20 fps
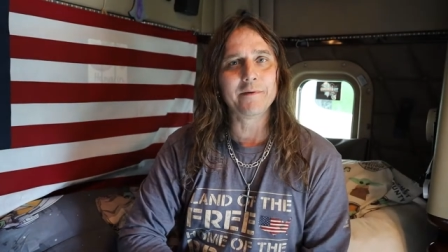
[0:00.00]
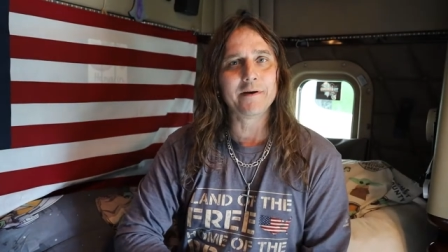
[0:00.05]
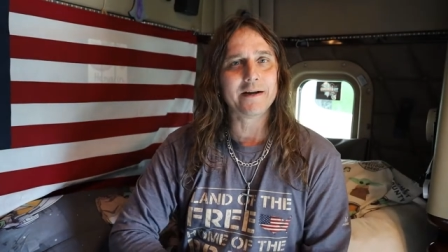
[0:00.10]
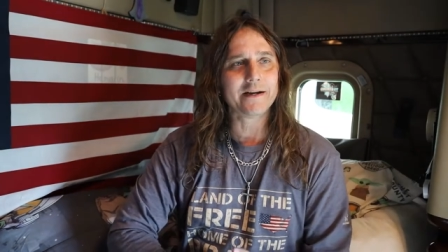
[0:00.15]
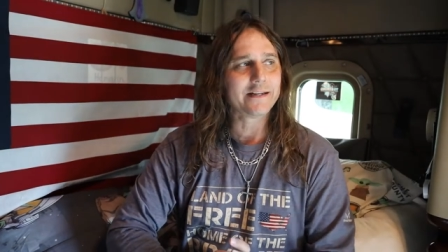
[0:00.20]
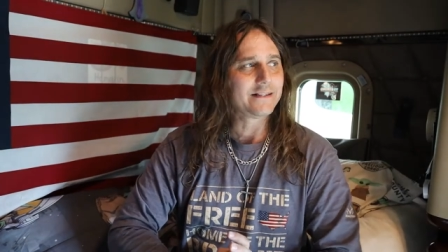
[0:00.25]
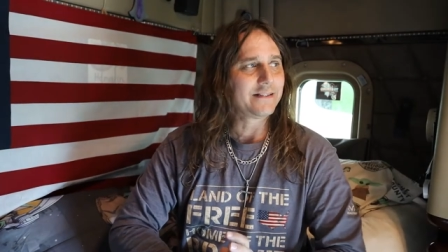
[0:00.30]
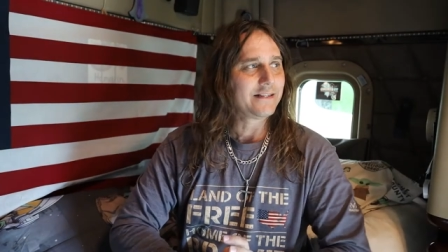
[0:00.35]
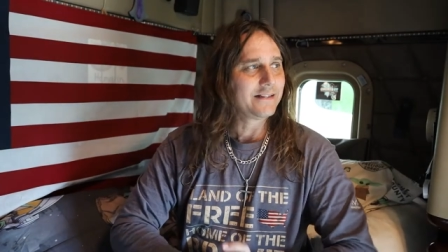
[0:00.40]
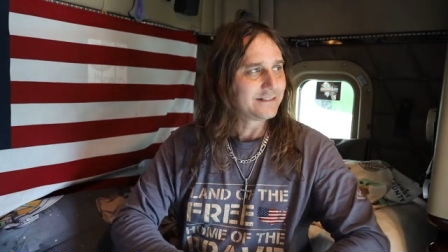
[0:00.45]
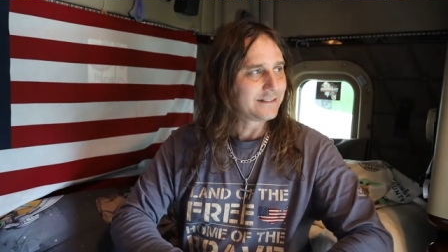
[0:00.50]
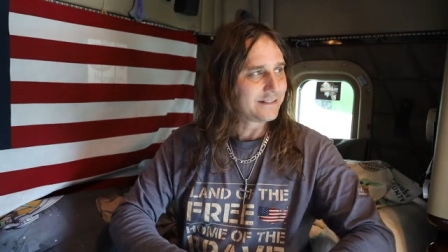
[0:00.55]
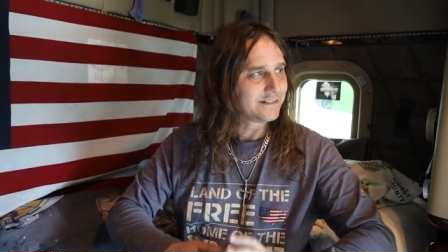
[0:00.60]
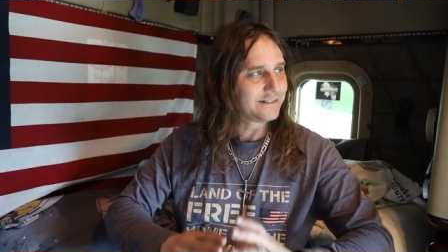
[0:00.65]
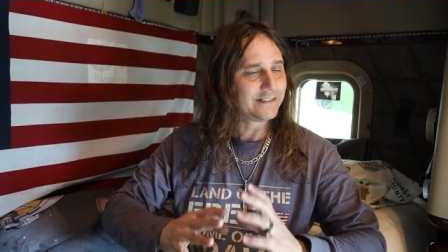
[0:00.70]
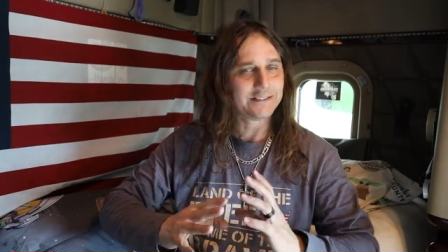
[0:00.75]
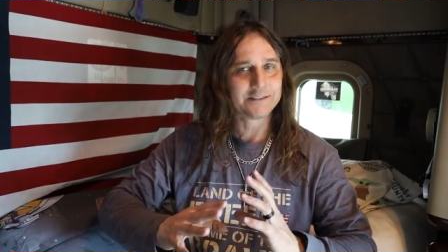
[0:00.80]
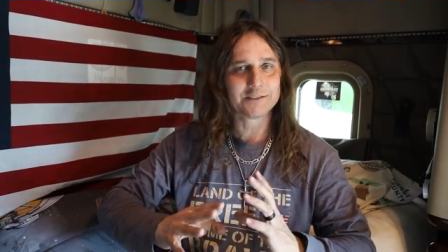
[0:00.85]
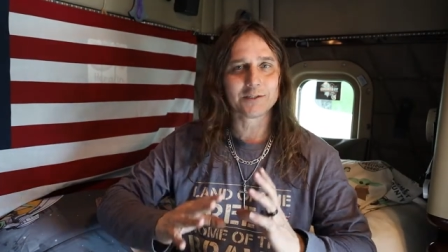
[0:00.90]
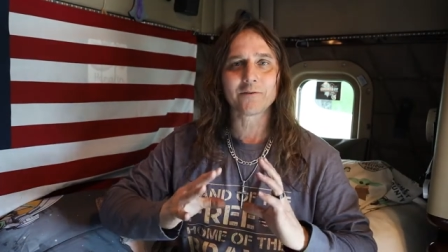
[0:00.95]
everybody. This
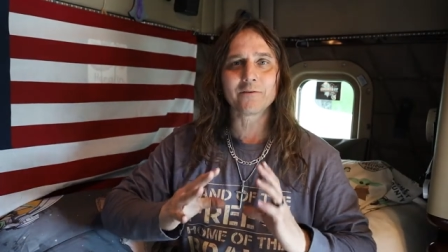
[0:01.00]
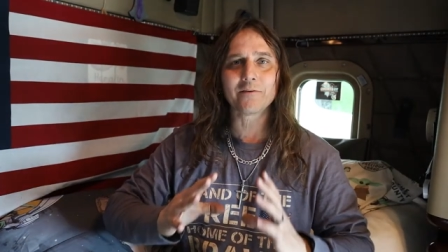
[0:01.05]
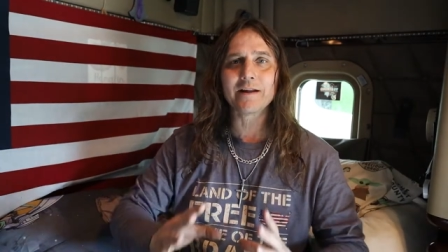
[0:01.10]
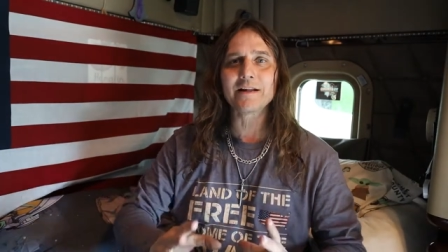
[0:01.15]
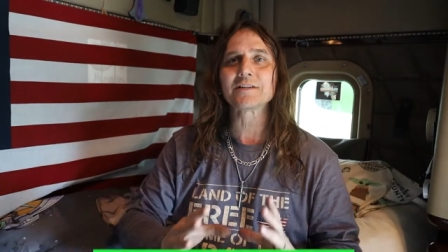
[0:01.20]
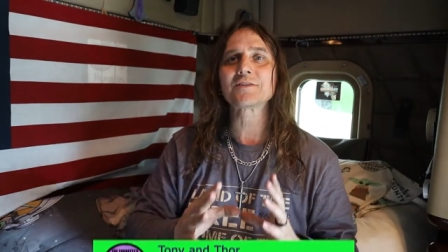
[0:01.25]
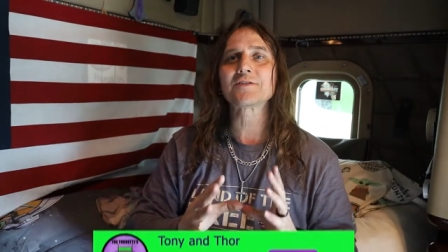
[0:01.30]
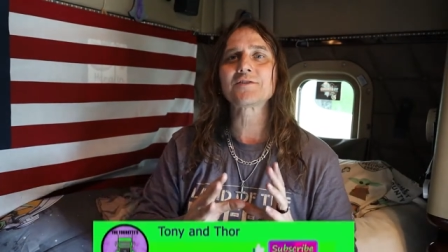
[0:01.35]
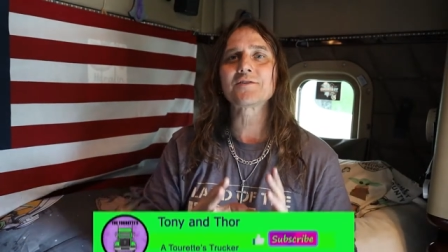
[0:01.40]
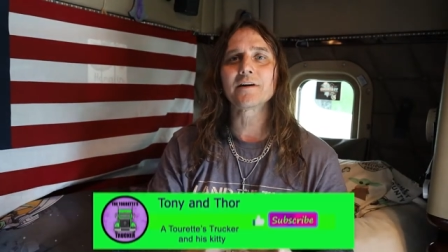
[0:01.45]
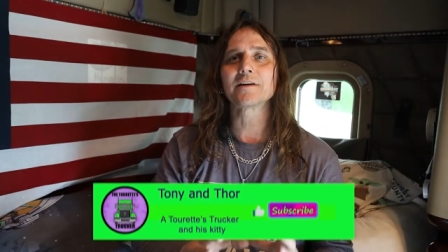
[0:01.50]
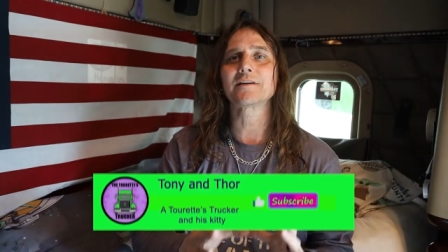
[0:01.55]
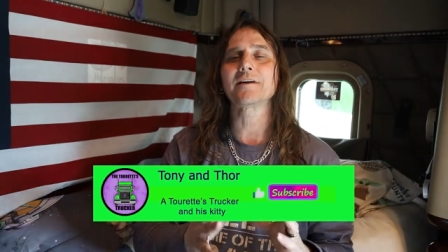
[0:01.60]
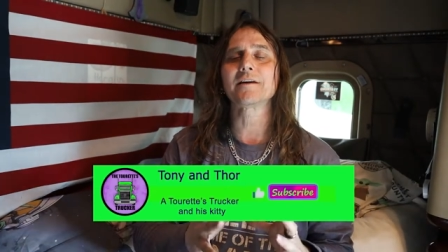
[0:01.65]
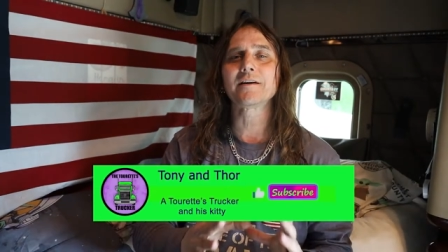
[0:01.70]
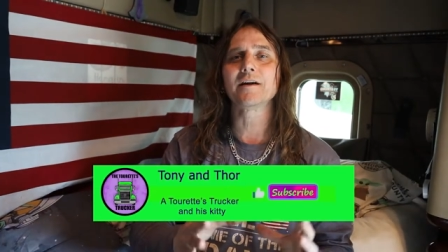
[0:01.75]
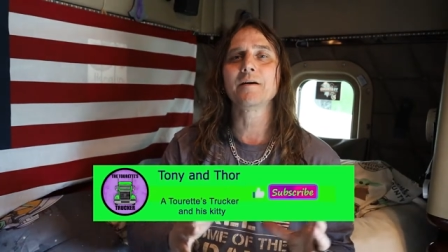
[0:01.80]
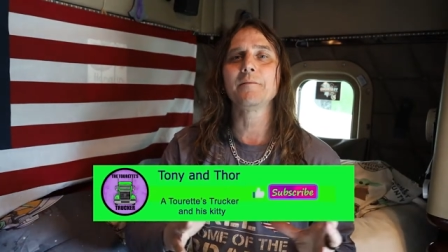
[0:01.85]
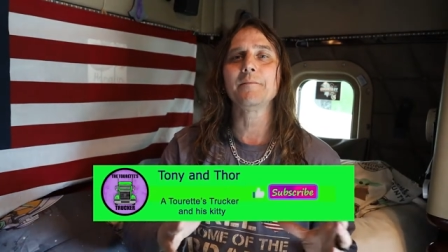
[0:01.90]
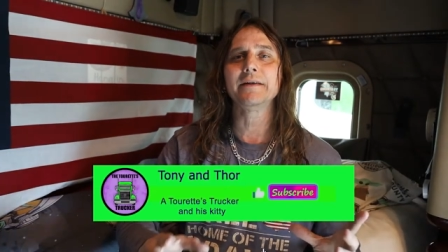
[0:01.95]
is the Tourette's
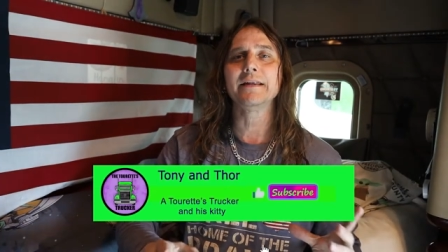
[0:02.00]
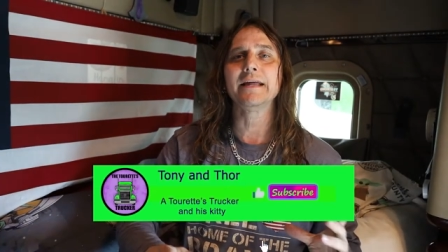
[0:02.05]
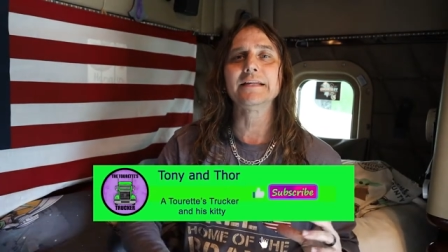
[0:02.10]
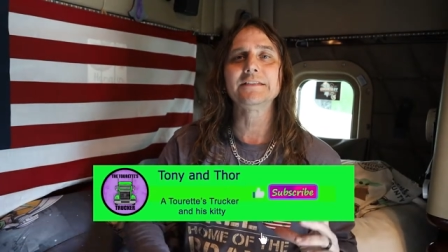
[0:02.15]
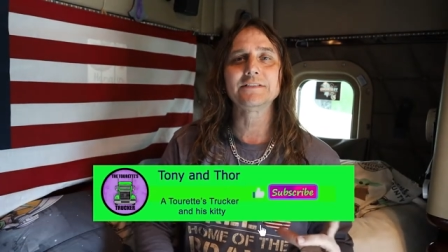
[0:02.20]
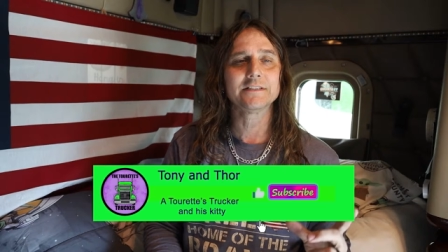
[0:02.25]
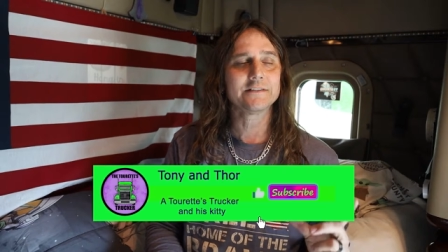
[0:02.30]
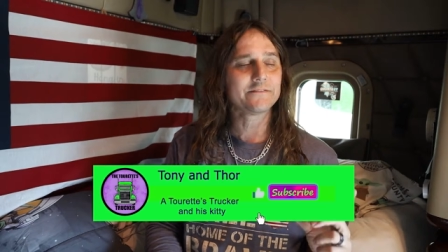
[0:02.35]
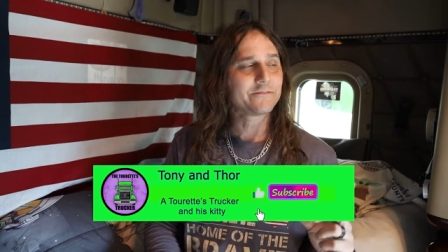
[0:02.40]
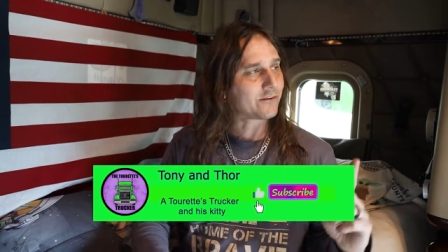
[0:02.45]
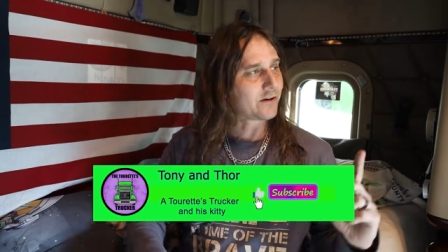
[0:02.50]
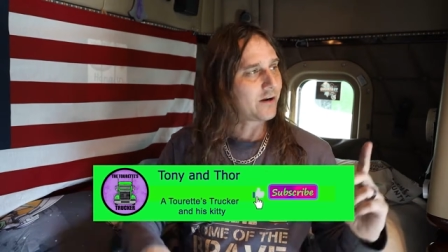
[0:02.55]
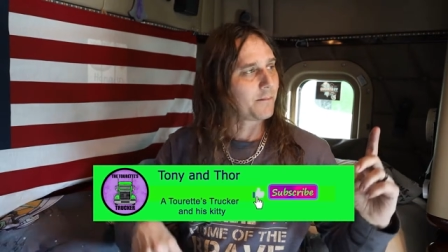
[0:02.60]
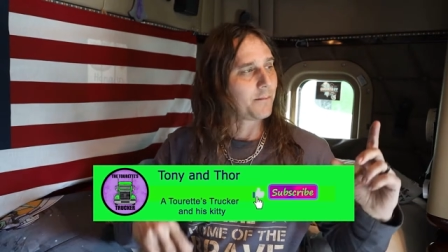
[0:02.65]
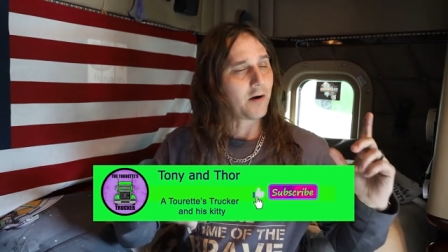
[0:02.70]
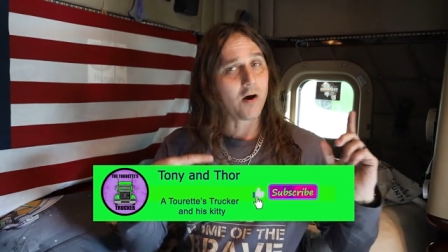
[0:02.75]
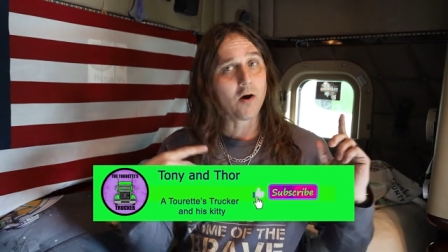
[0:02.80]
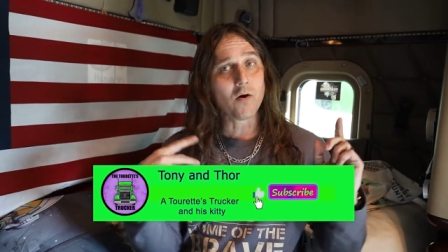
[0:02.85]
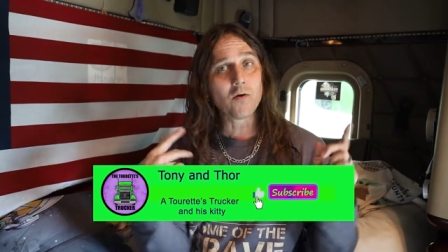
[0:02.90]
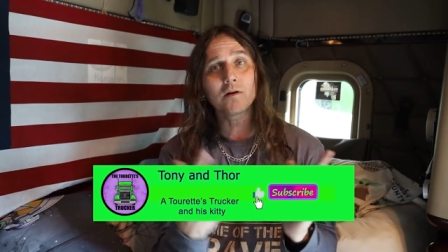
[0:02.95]
Trucker coming at you
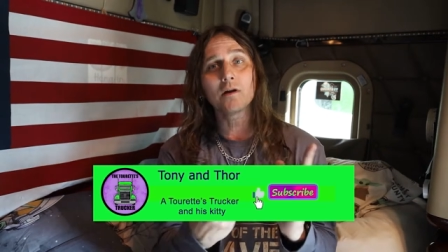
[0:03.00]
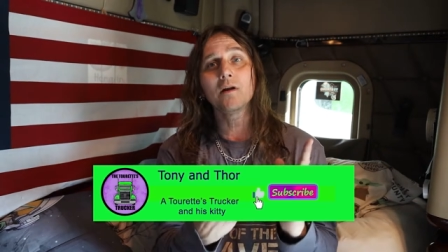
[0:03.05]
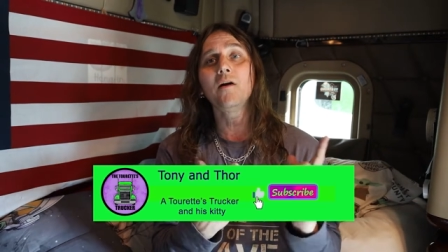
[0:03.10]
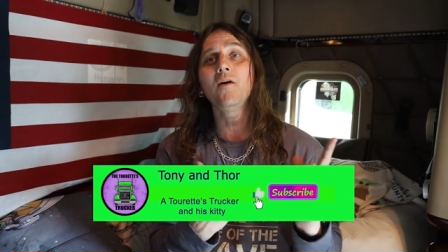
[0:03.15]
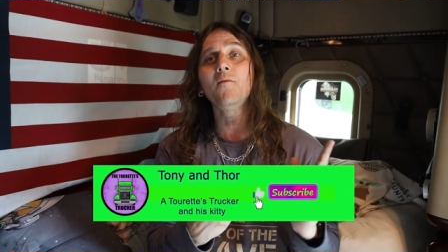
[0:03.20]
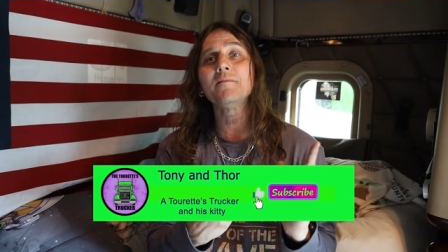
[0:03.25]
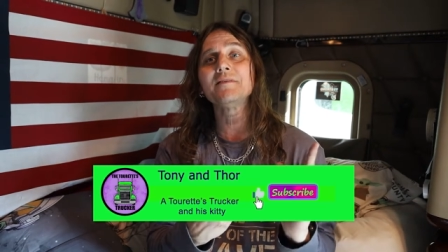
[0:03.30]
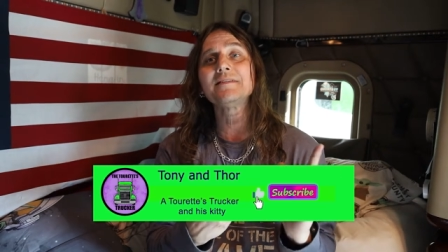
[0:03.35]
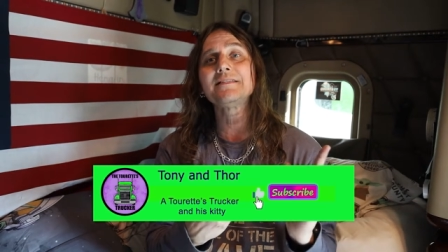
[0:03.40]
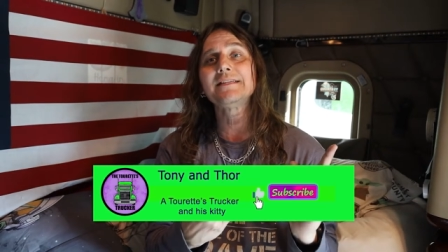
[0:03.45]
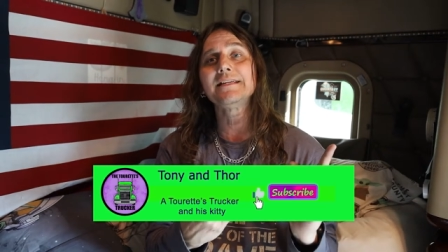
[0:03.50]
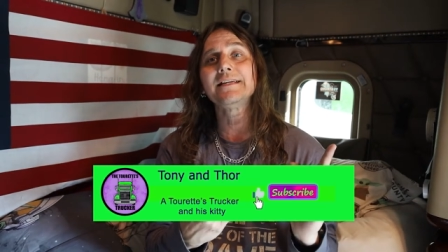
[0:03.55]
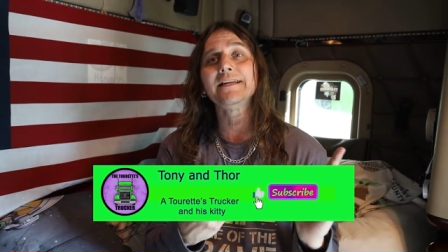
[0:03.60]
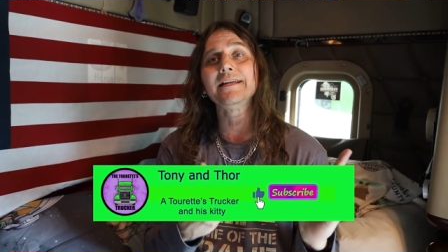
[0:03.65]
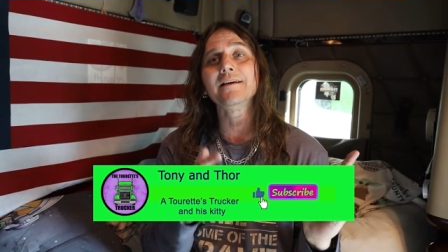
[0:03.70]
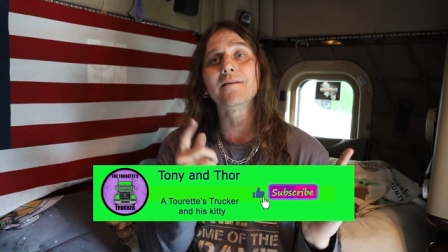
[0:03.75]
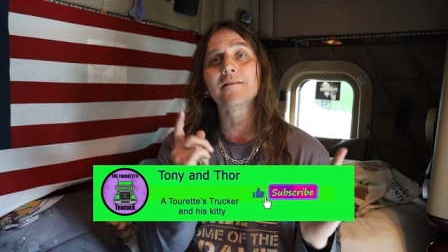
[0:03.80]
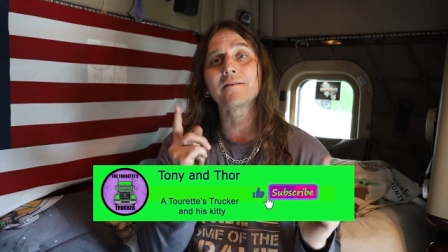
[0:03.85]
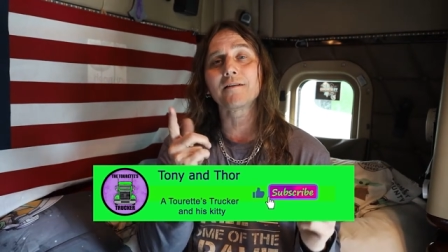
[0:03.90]
from Oklahoma City,